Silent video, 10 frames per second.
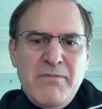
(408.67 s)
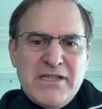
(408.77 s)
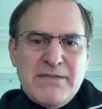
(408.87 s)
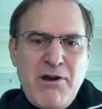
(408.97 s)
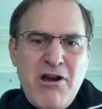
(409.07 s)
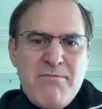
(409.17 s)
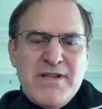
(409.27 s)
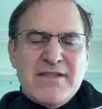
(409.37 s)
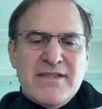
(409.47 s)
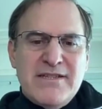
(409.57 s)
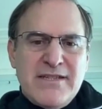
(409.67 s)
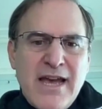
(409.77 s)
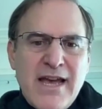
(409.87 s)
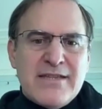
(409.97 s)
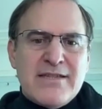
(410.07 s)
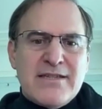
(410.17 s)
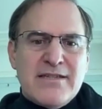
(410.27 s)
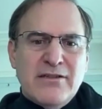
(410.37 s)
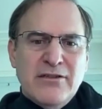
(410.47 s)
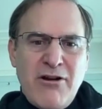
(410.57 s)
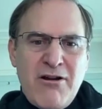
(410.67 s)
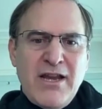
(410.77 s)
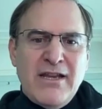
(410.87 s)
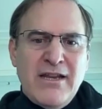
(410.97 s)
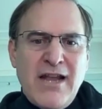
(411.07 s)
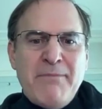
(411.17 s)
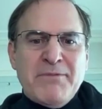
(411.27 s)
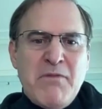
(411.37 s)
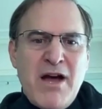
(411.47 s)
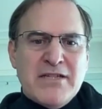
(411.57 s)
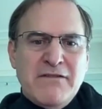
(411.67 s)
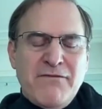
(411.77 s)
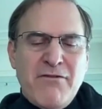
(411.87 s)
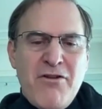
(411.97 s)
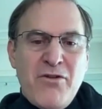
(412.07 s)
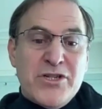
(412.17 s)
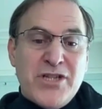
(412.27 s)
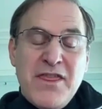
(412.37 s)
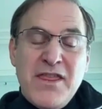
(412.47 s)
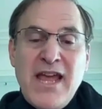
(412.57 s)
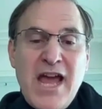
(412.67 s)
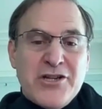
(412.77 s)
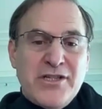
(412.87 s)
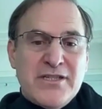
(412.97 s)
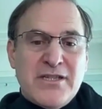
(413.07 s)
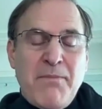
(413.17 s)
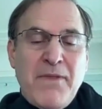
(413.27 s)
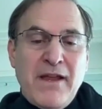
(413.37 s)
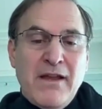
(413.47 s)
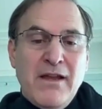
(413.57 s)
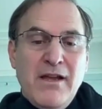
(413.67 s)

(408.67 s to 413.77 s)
experiments and tests, learning and optimizing further, which I think actually is something